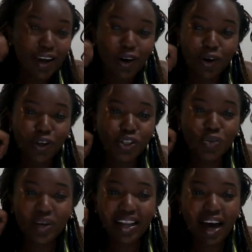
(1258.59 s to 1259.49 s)
Lord, you
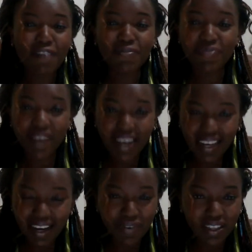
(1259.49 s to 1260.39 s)
will avail
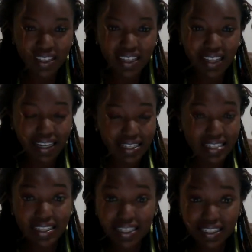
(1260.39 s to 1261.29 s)
everything that
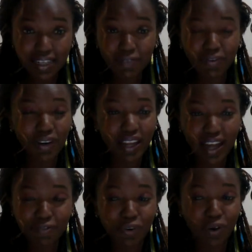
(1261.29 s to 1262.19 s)
is needed
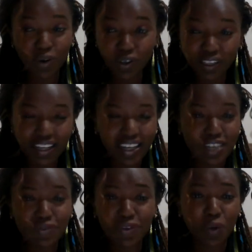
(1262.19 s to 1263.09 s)
life, for
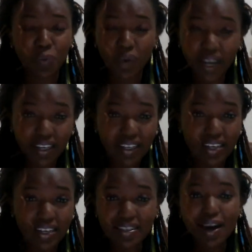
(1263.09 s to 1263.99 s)
godliness, for the weddings,